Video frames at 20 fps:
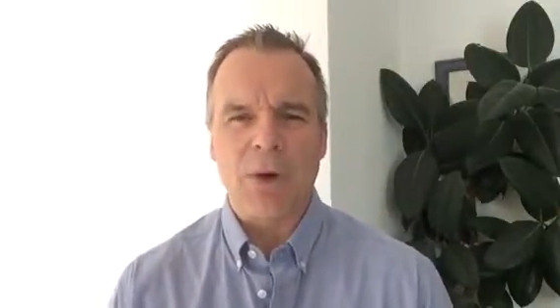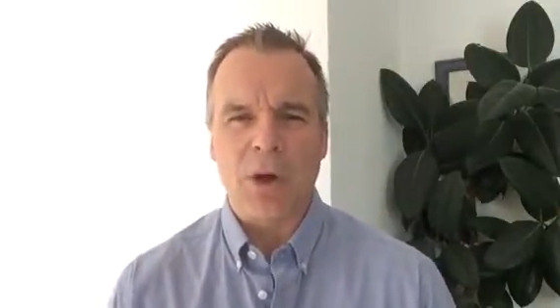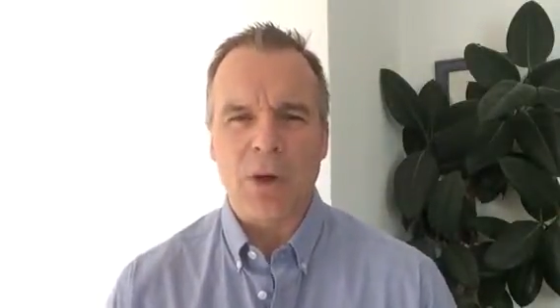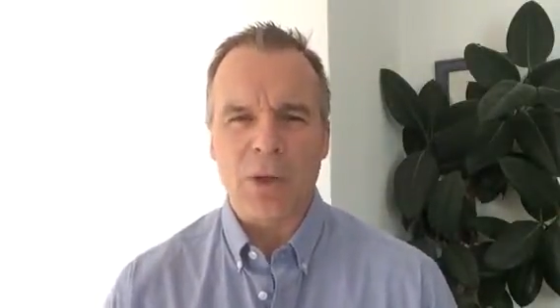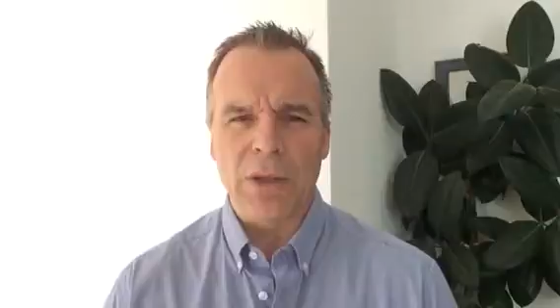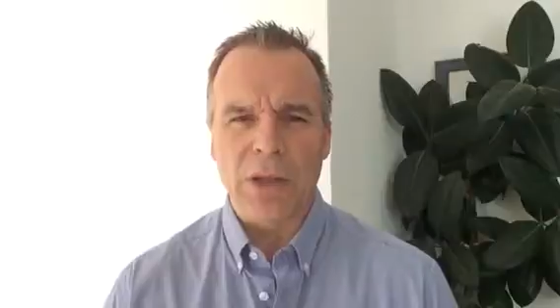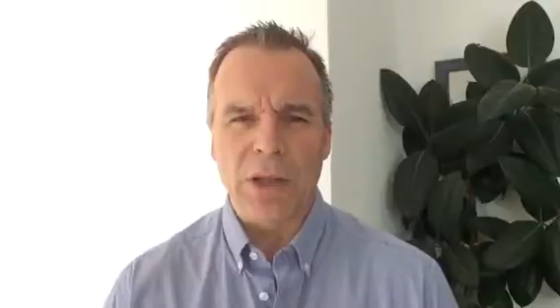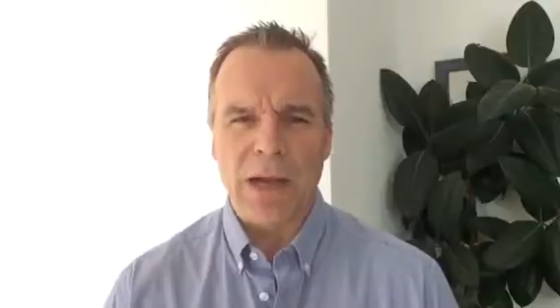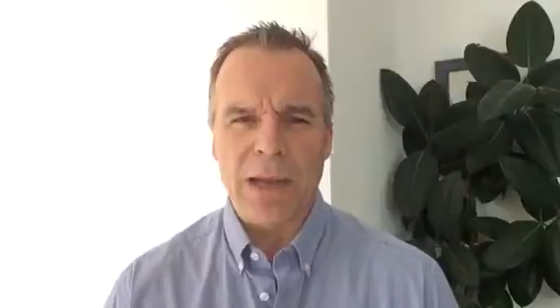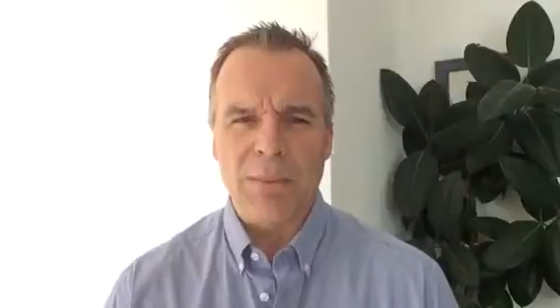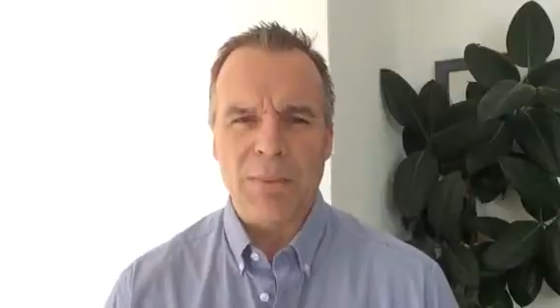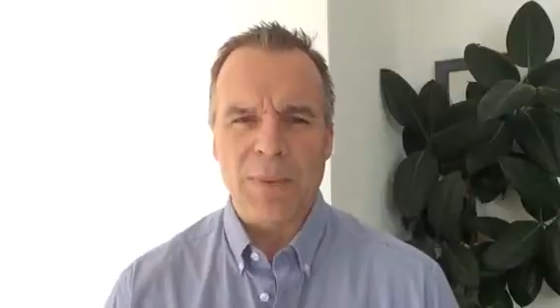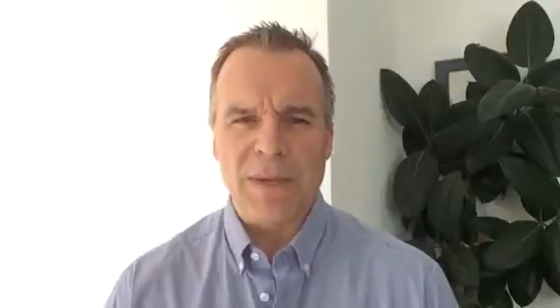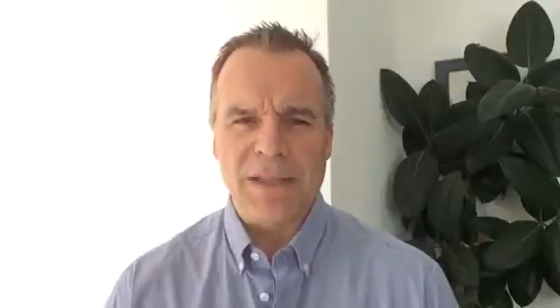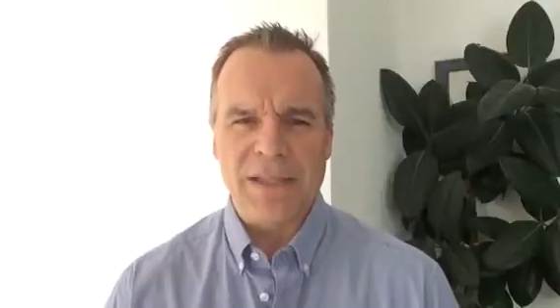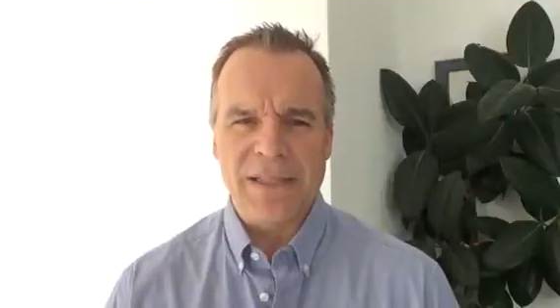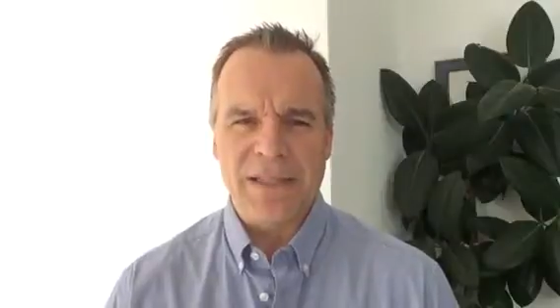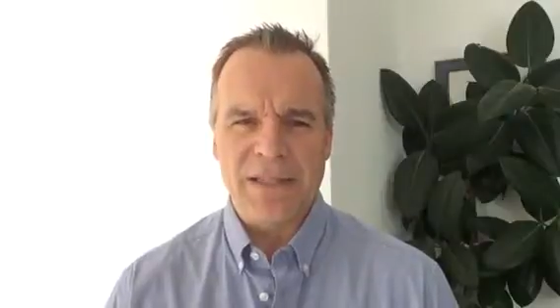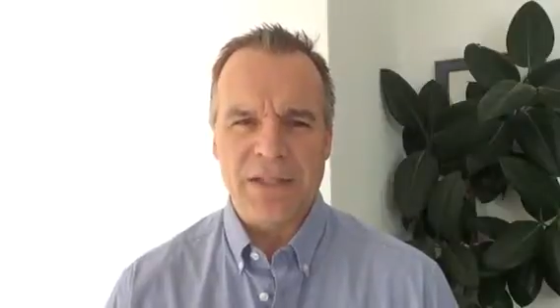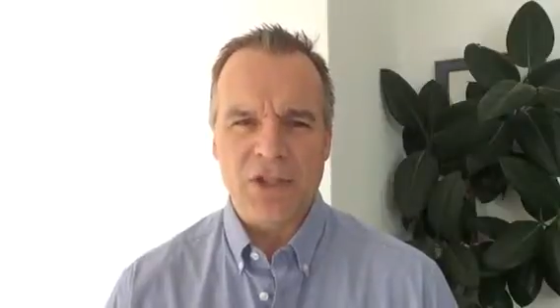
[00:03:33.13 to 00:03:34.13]
online
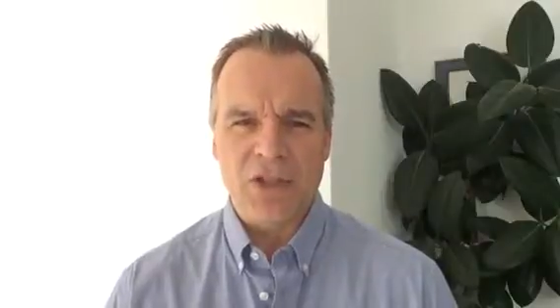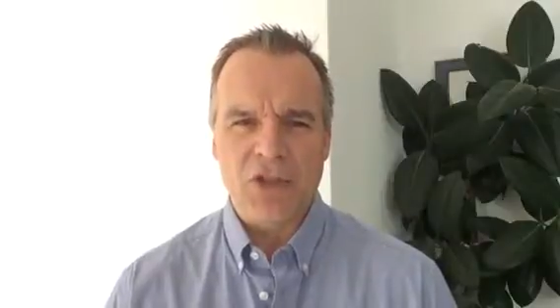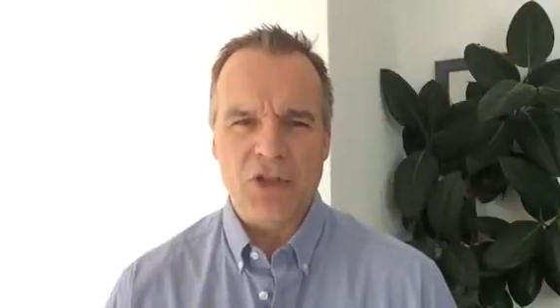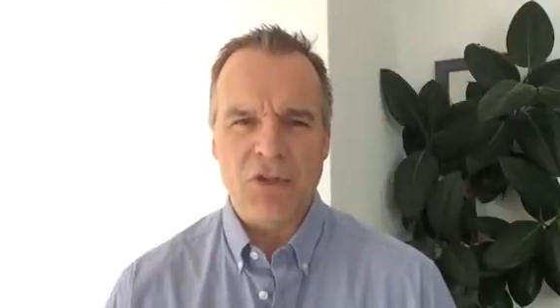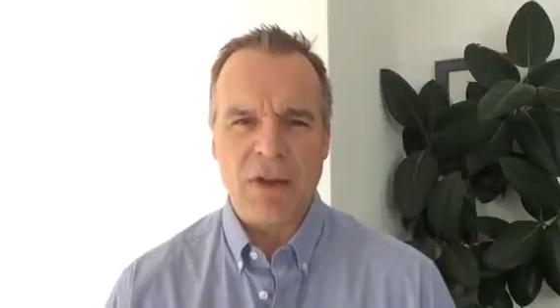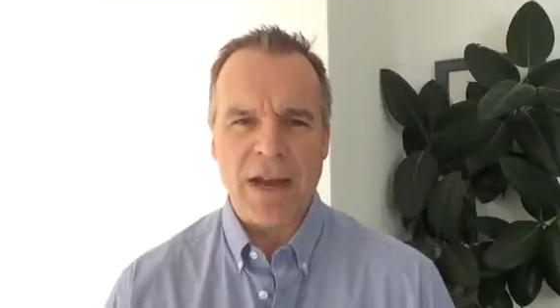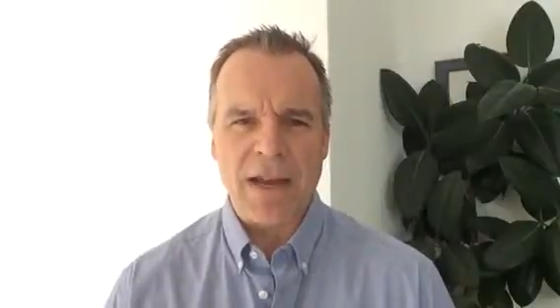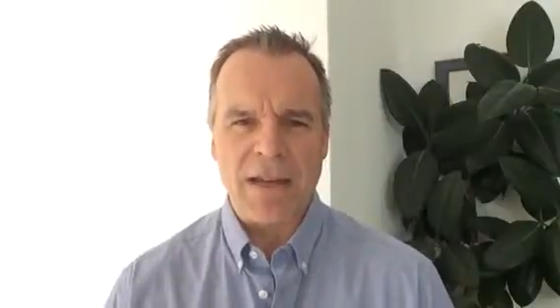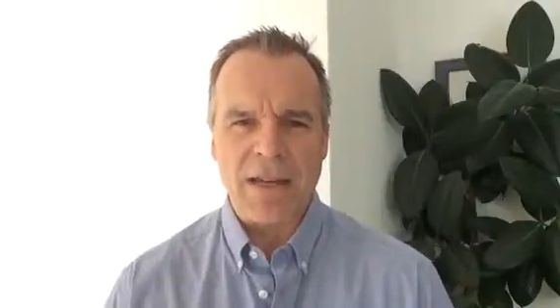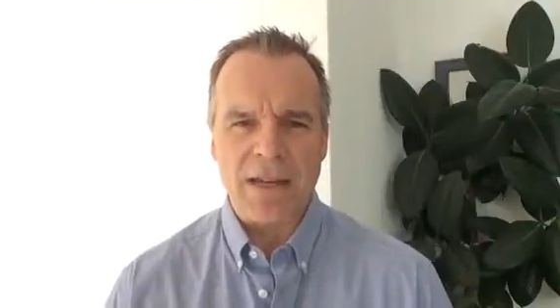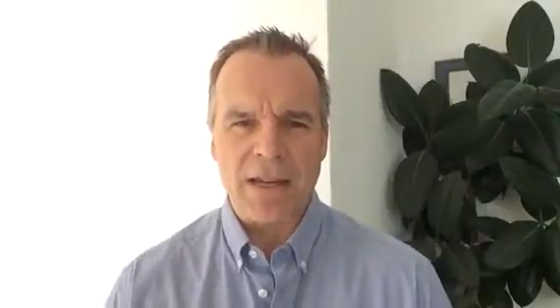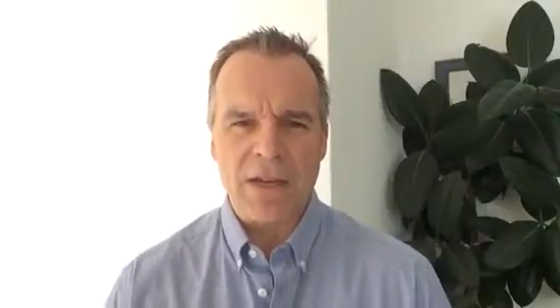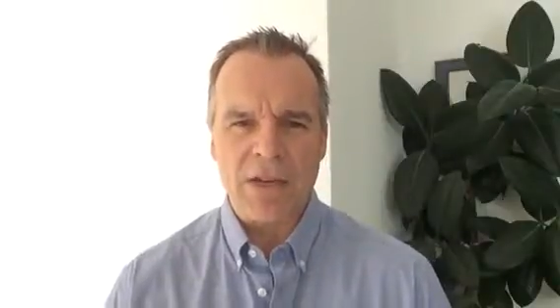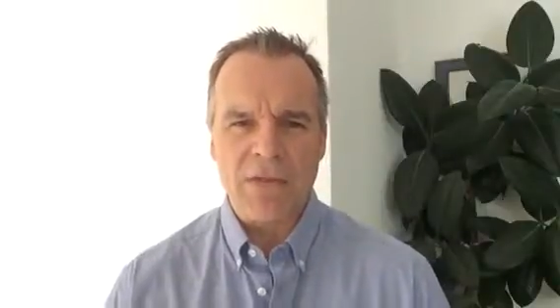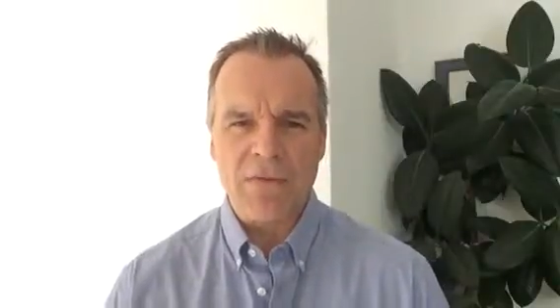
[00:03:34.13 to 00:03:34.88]
business training.